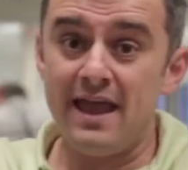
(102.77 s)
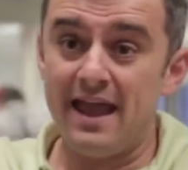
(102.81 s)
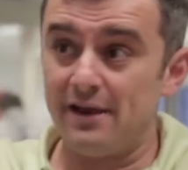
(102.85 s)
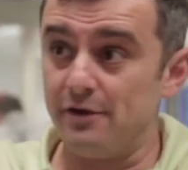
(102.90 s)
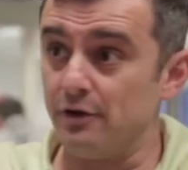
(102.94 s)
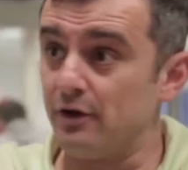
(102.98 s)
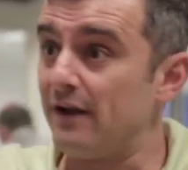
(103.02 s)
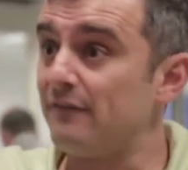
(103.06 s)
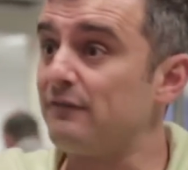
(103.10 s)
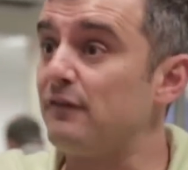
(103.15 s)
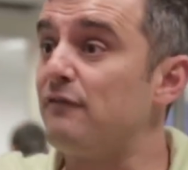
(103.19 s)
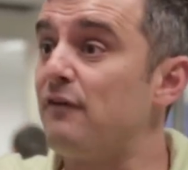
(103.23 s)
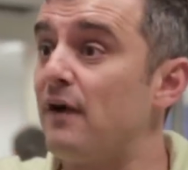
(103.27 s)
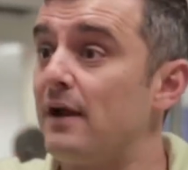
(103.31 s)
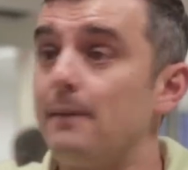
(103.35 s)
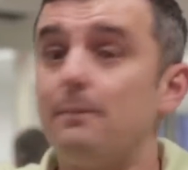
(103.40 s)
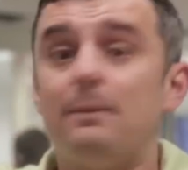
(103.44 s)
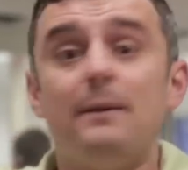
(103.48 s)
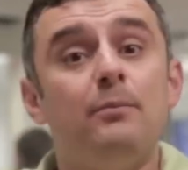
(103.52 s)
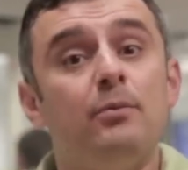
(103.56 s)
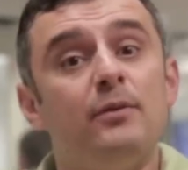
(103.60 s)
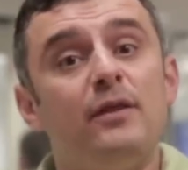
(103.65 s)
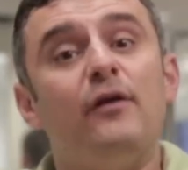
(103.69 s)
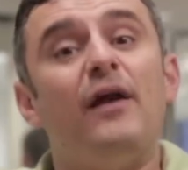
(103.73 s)
And you're gonna have to find the
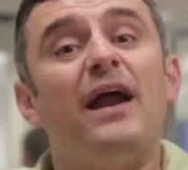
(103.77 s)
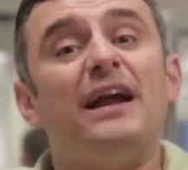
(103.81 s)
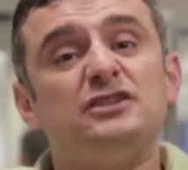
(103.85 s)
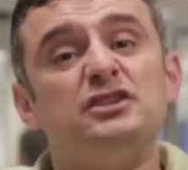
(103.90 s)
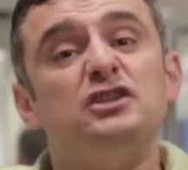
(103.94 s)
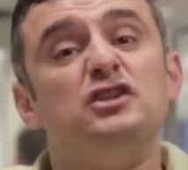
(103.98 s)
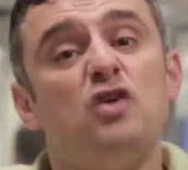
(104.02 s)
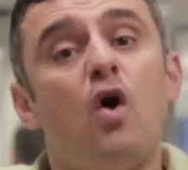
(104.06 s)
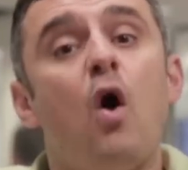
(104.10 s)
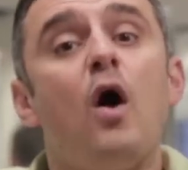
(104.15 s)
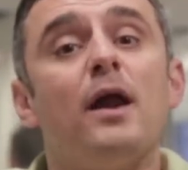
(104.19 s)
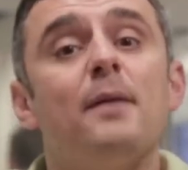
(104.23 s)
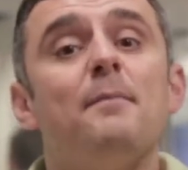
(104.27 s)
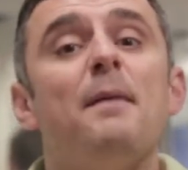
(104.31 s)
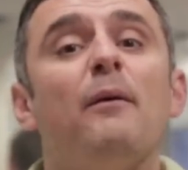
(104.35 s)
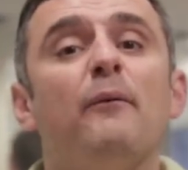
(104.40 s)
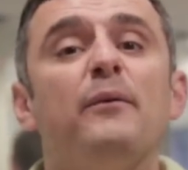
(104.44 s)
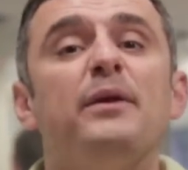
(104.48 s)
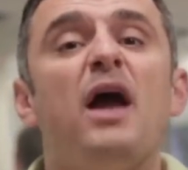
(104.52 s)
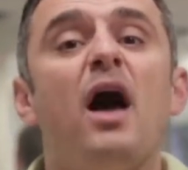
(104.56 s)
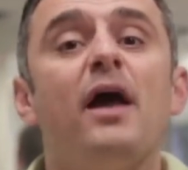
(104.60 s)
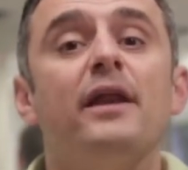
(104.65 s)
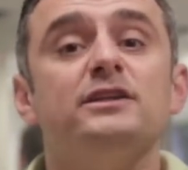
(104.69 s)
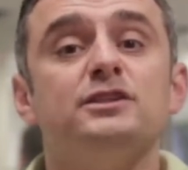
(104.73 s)
people that are actually talking
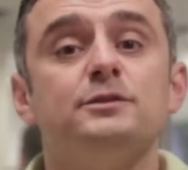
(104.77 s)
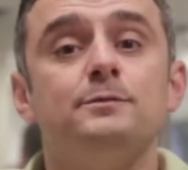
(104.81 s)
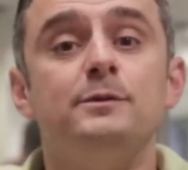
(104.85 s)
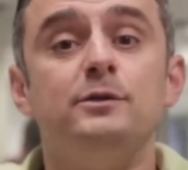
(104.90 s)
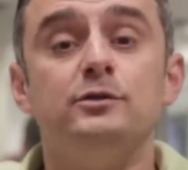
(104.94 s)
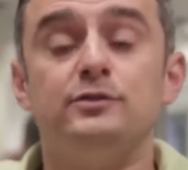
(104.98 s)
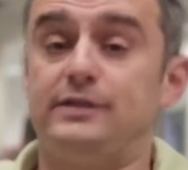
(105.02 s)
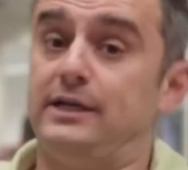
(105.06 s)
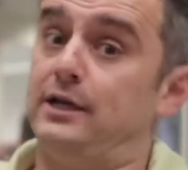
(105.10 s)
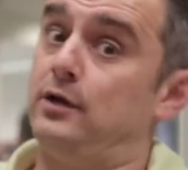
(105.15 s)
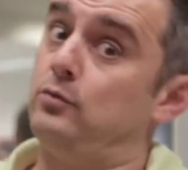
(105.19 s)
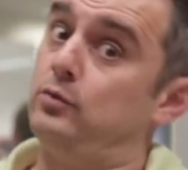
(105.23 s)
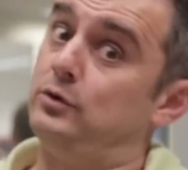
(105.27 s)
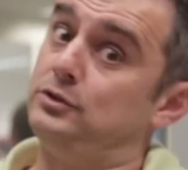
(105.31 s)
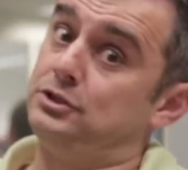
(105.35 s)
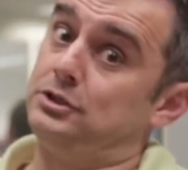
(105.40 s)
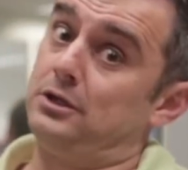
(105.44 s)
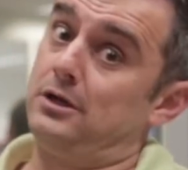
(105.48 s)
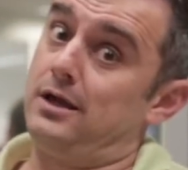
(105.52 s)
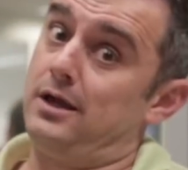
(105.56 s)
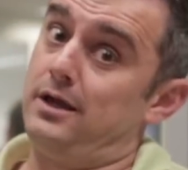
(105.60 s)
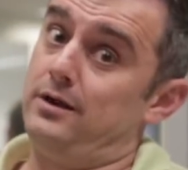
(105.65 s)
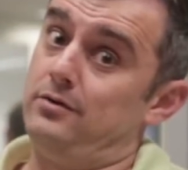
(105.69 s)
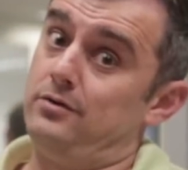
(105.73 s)
about Rihanna's music,
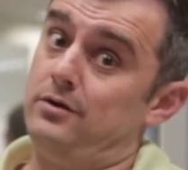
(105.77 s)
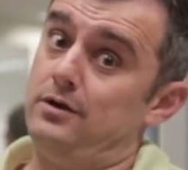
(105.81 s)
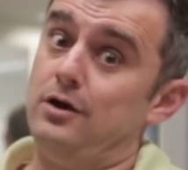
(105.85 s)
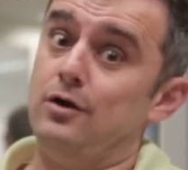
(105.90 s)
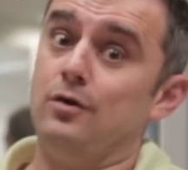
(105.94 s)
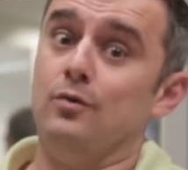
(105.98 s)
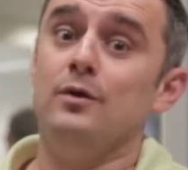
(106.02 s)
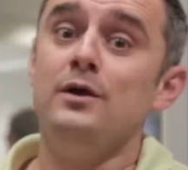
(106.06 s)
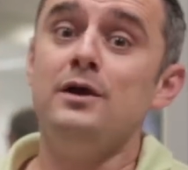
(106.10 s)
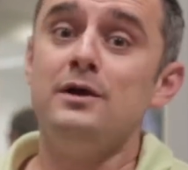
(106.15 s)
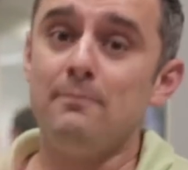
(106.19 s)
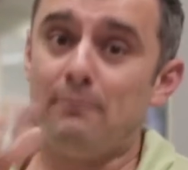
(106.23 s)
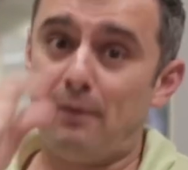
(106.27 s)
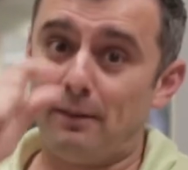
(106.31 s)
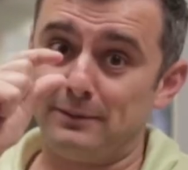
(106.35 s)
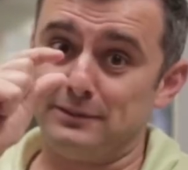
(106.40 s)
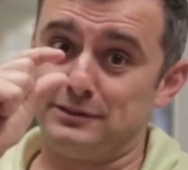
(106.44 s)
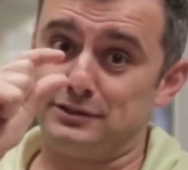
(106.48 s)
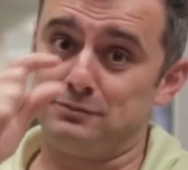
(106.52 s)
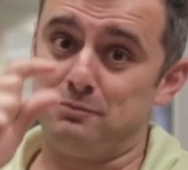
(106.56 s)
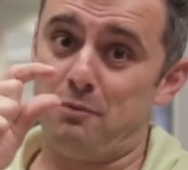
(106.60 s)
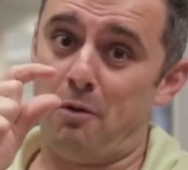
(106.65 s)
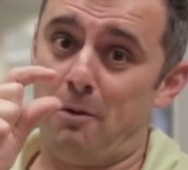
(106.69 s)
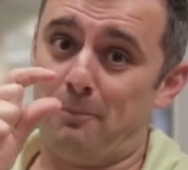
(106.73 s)
which I don't know,
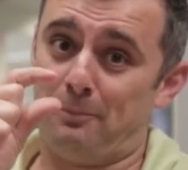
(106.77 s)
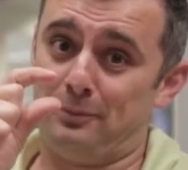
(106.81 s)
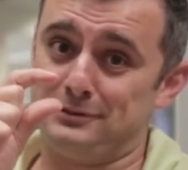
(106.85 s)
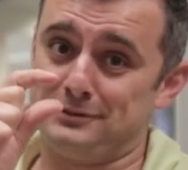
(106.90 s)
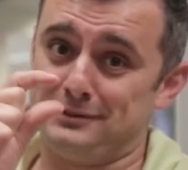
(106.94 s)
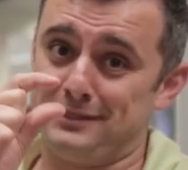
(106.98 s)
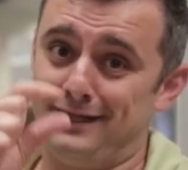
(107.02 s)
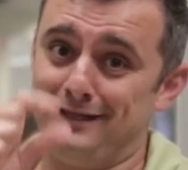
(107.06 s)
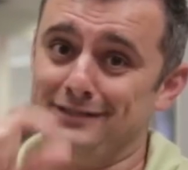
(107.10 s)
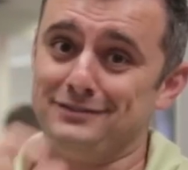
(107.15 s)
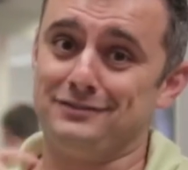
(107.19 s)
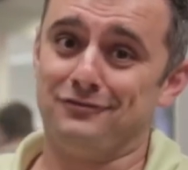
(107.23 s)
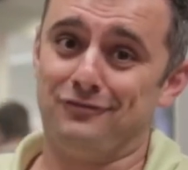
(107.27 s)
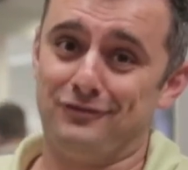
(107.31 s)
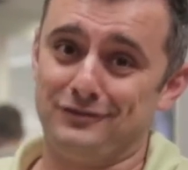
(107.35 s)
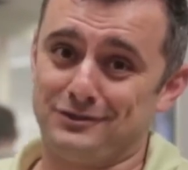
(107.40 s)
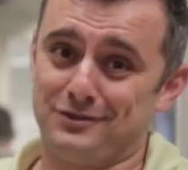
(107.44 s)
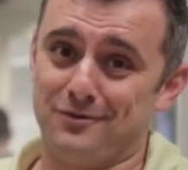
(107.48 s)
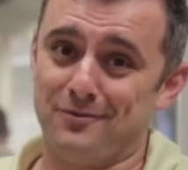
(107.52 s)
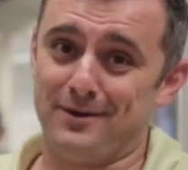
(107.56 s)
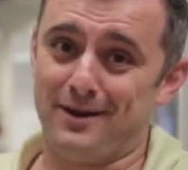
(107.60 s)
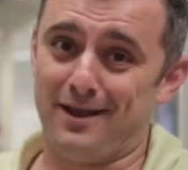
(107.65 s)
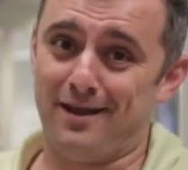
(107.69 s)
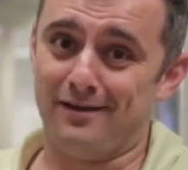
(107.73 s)
probably small percentage of
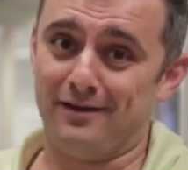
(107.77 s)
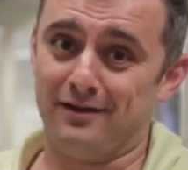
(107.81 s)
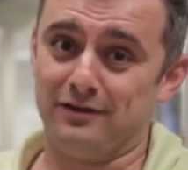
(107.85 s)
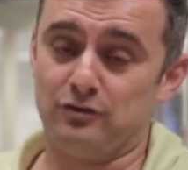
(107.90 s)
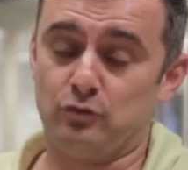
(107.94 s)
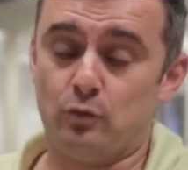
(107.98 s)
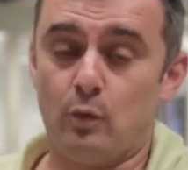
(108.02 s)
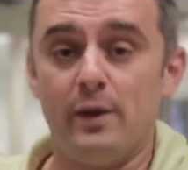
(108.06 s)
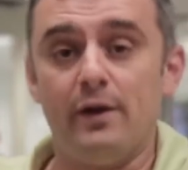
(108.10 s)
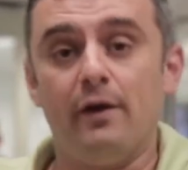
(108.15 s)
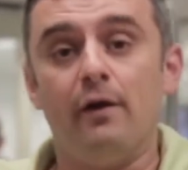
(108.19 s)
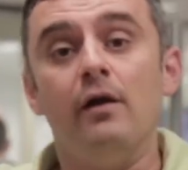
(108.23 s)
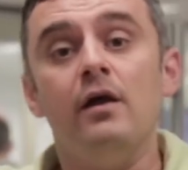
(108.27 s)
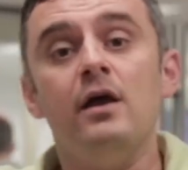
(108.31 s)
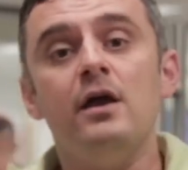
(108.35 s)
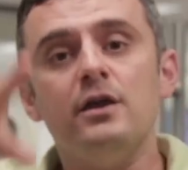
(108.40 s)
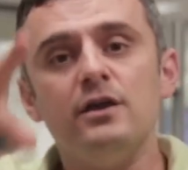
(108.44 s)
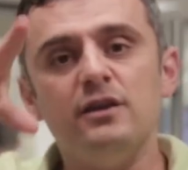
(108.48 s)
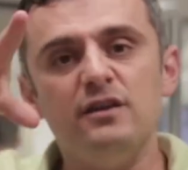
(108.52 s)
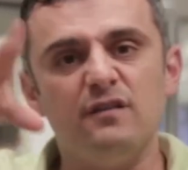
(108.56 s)
what's going on on Twitter.